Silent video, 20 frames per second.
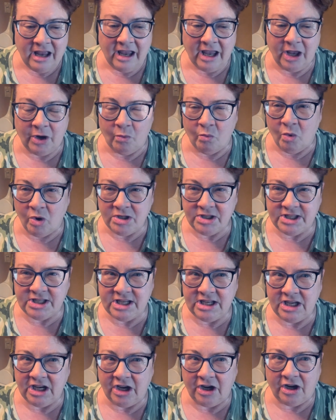and once
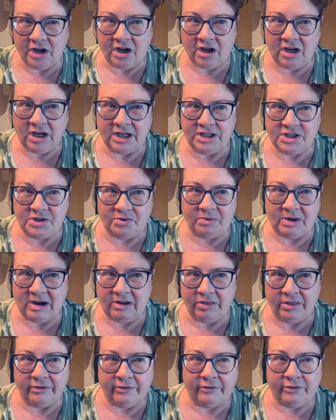a year, it's
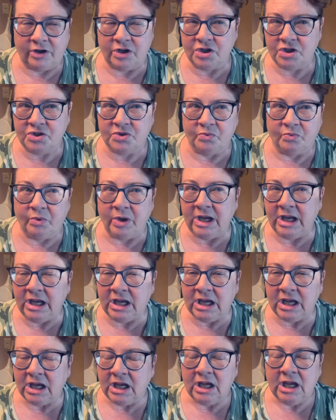around the first
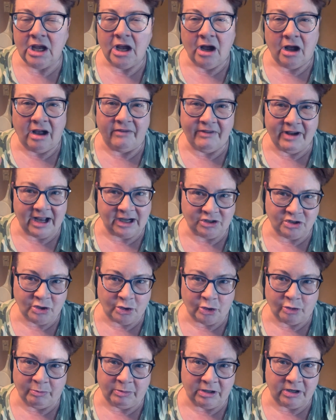week of
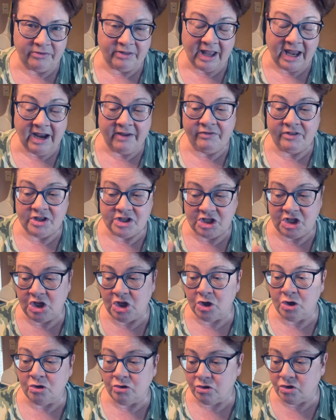October, they have this
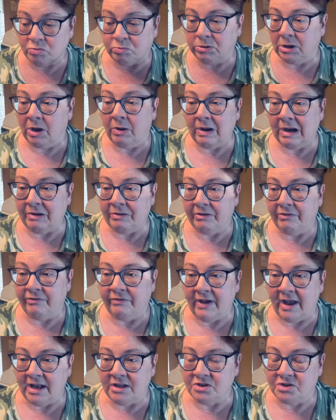huge blowout
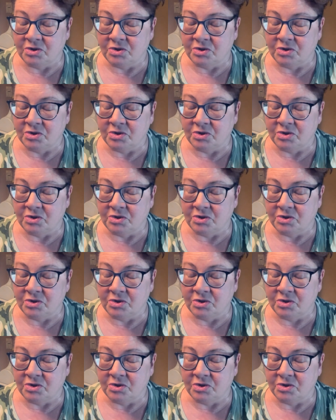event.